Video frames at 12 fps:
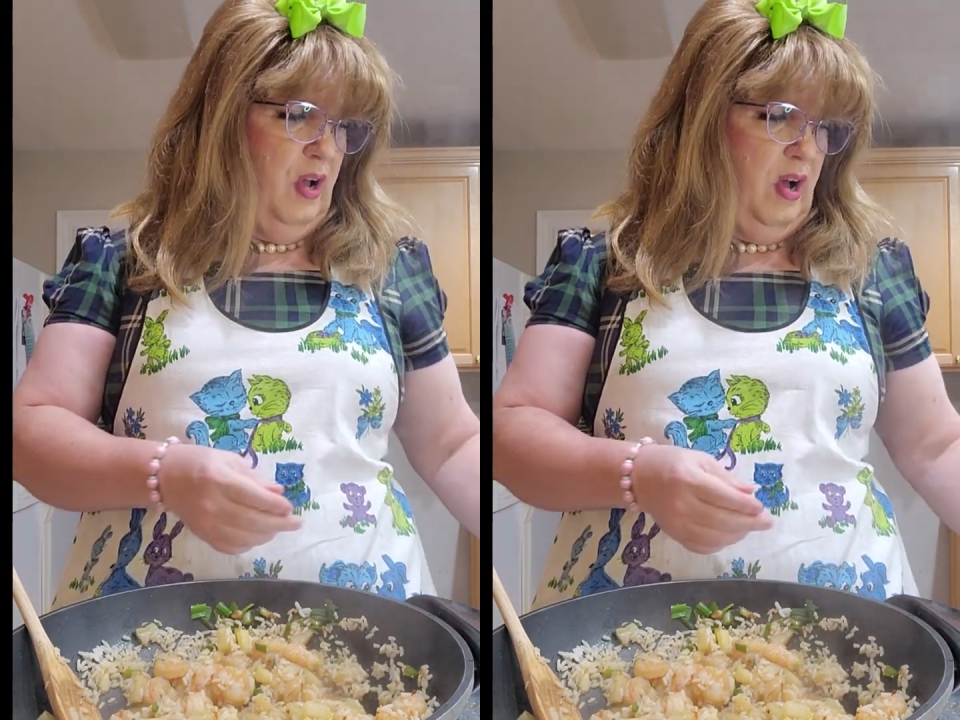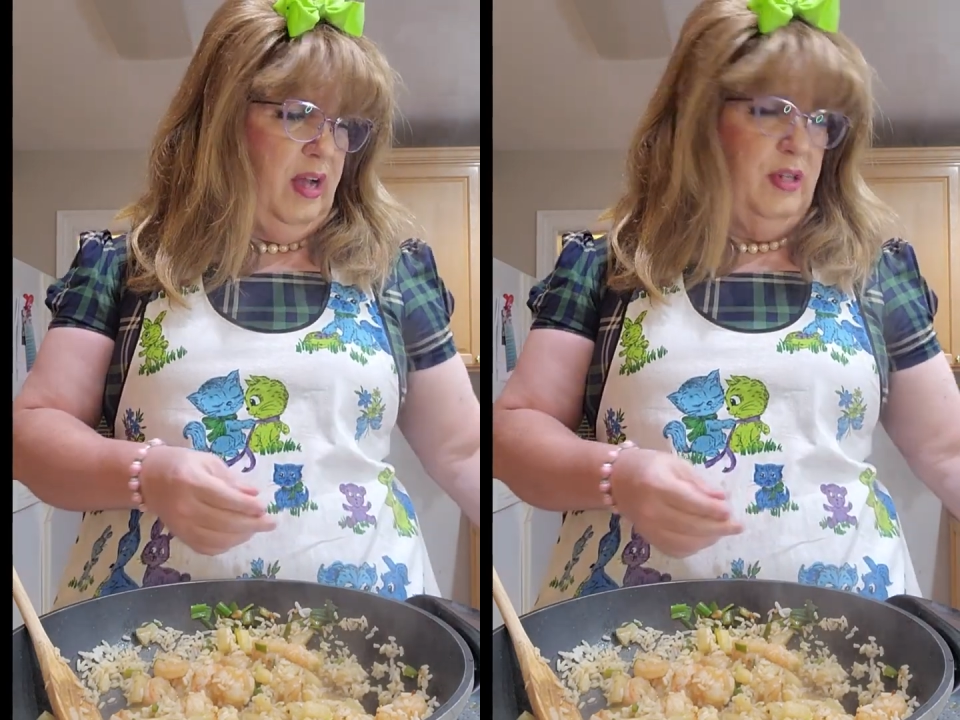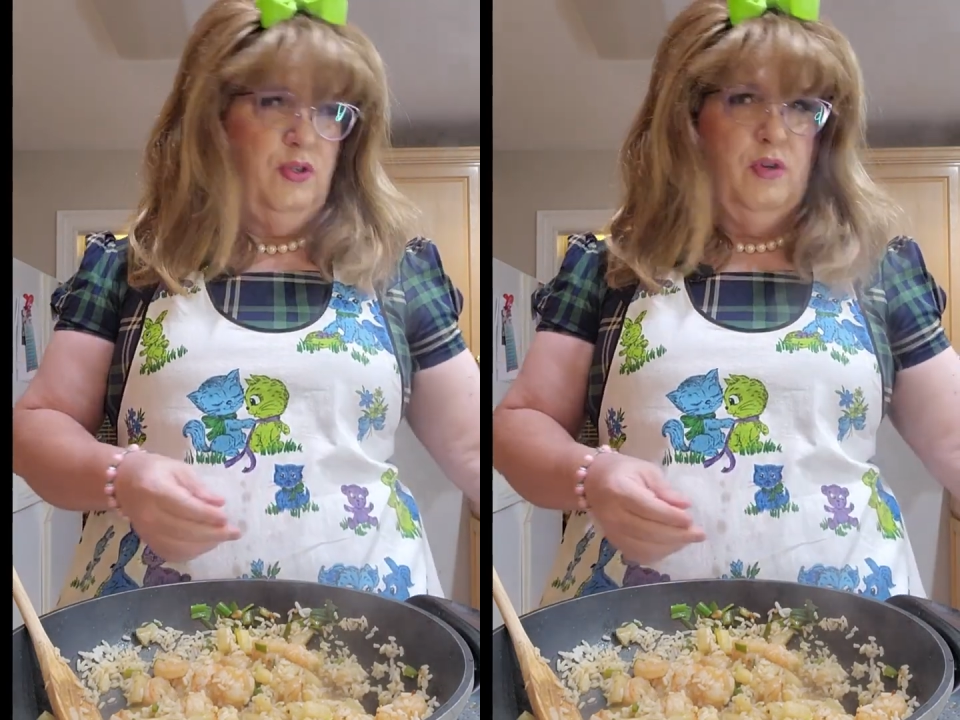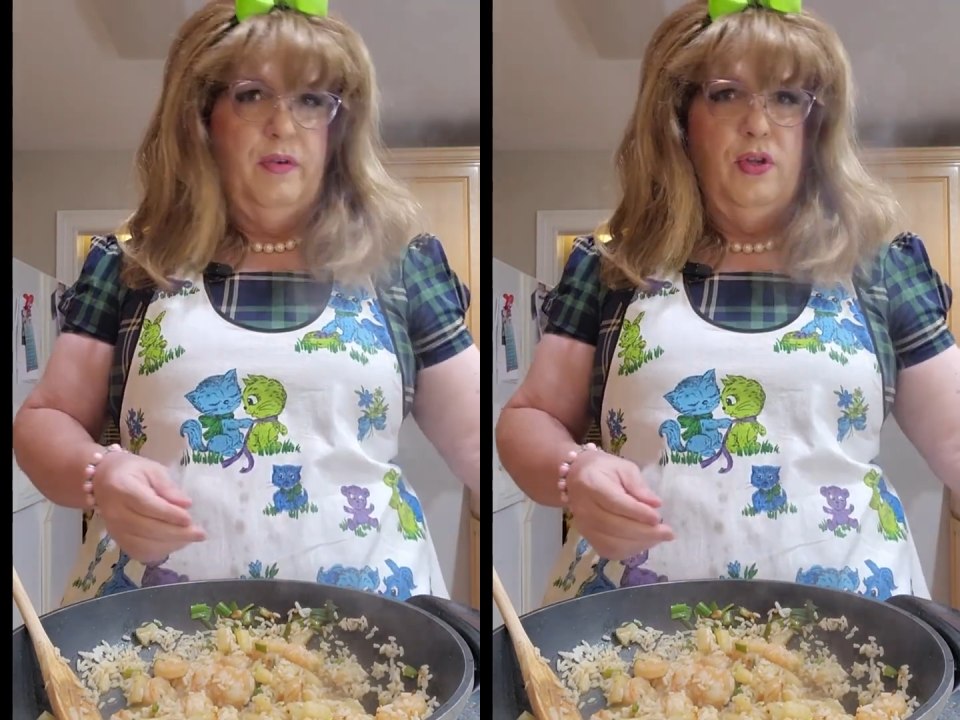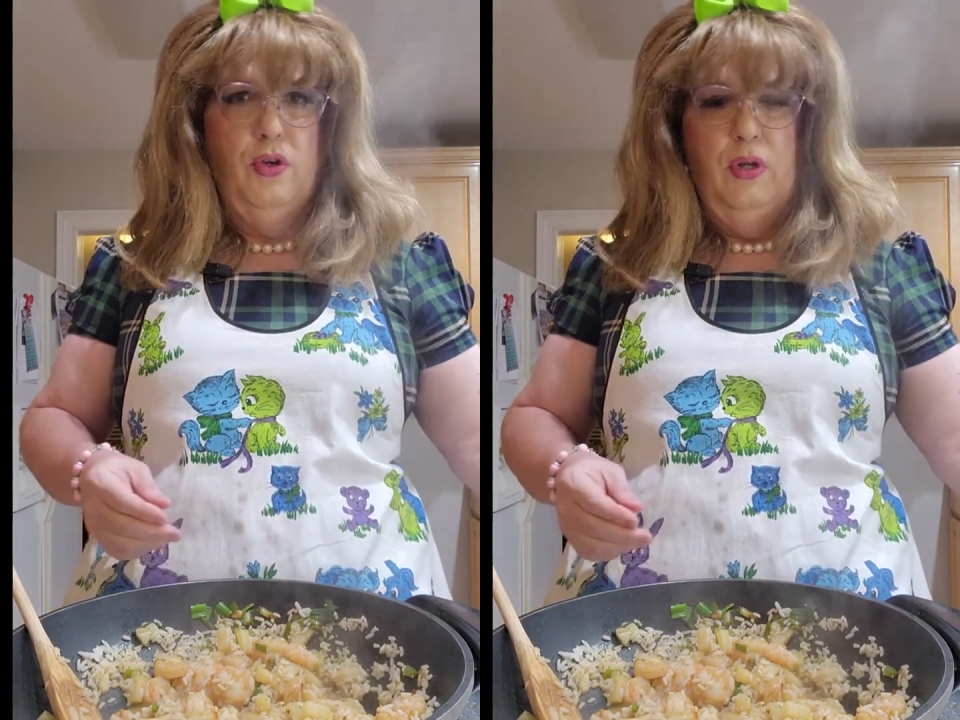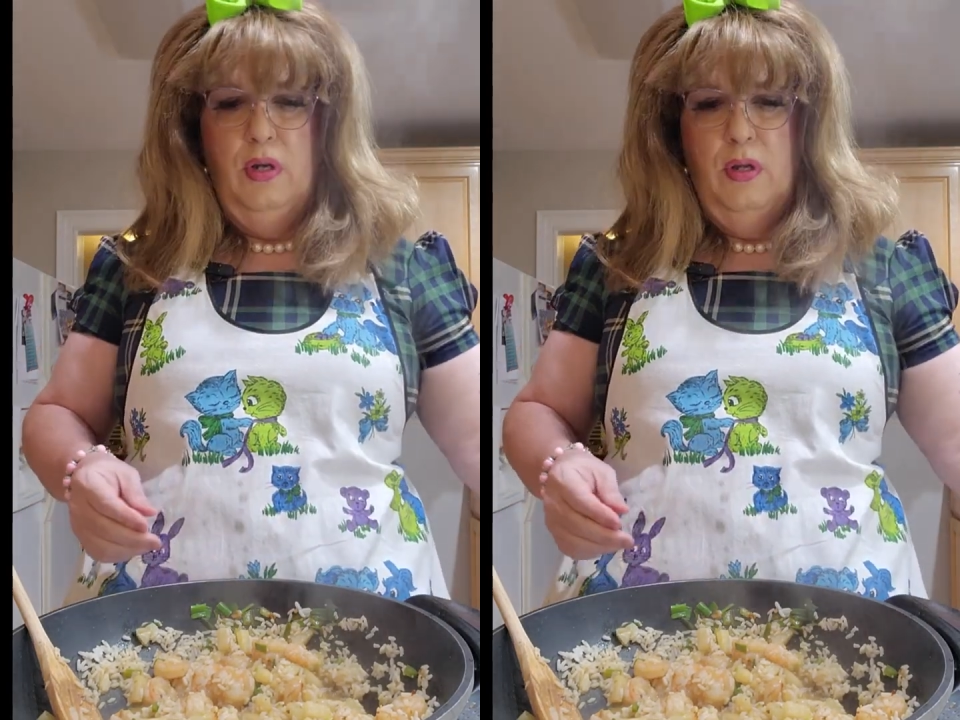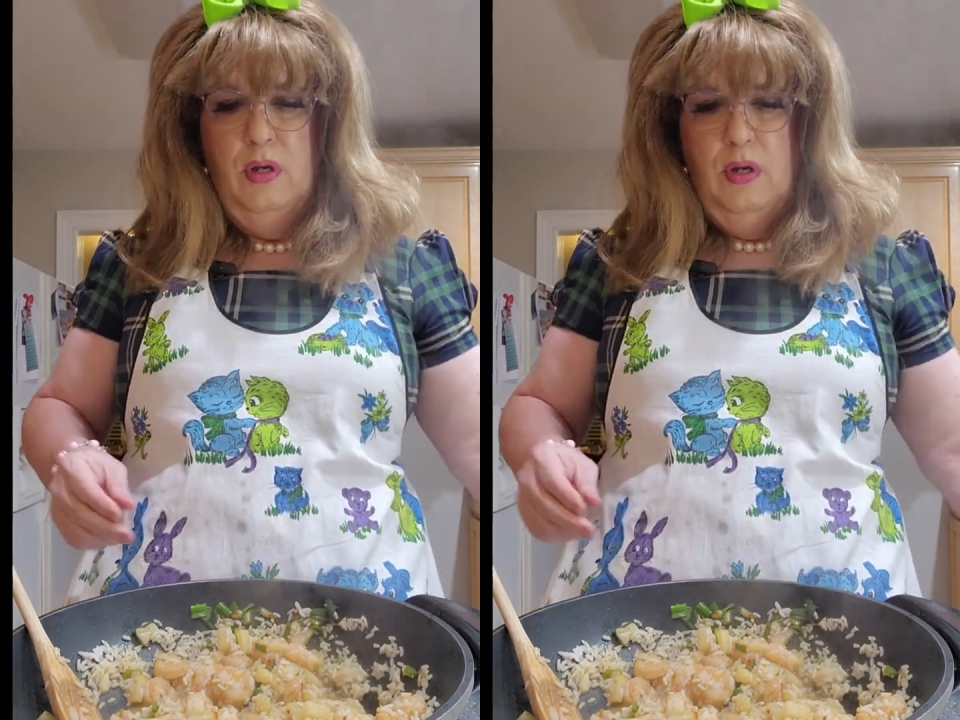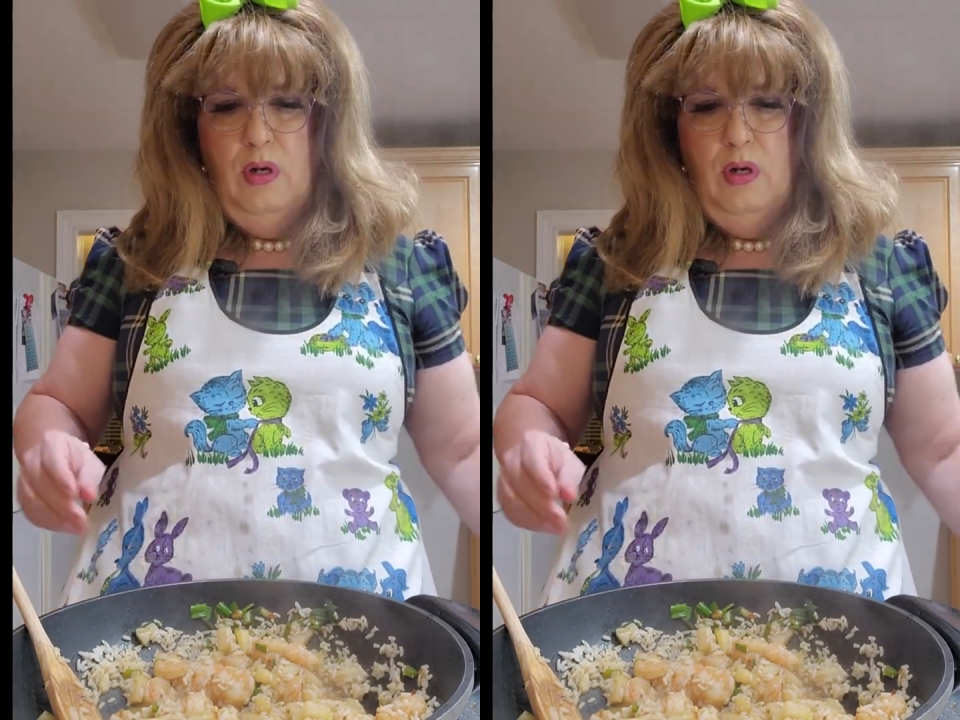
hot, serve it good.